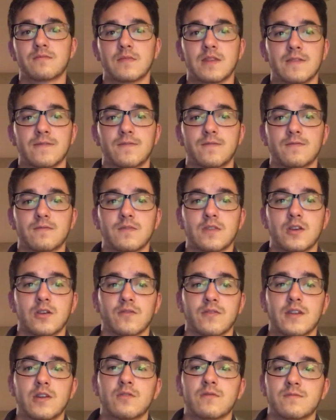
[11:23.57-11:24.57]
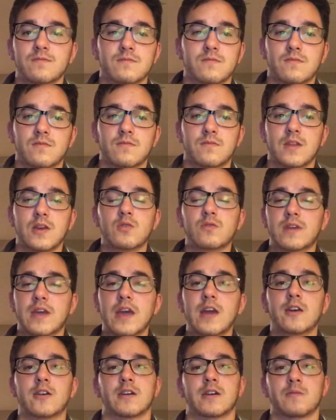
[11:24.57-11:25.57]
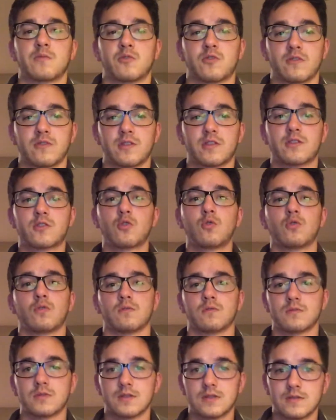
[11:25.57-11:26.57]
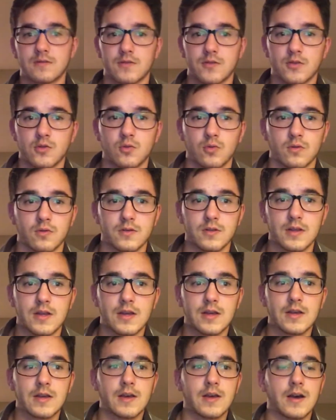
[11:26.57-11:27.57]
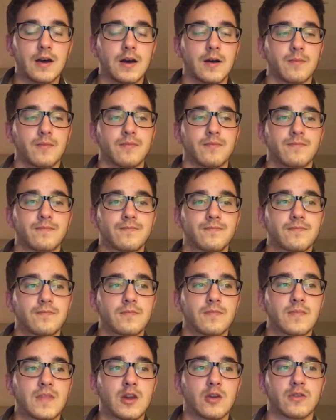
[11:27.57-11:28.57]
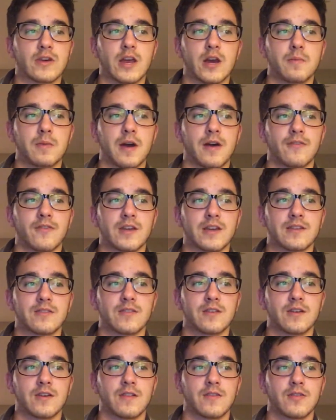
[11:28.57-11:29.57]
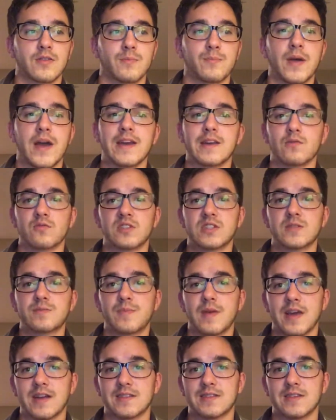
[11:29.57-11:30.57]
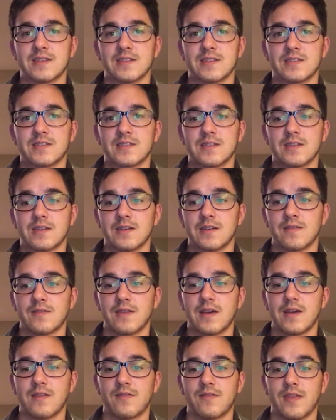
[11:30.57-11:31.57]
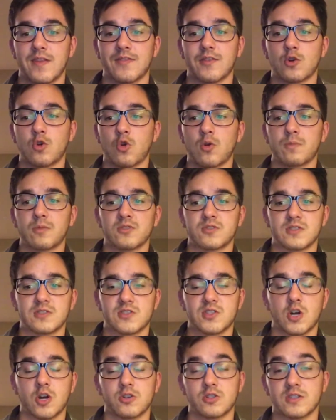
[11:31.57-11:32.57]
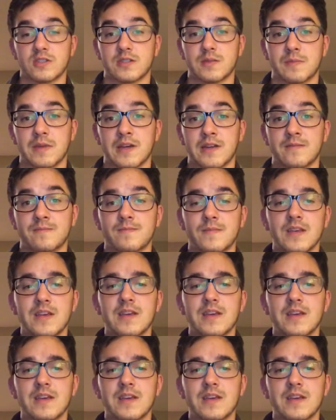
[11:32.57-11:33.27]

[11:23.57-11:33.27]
if, you know, they don't care anymore. They're cool. They don't care about, like, the petty respect that the corporals and sergeants demand.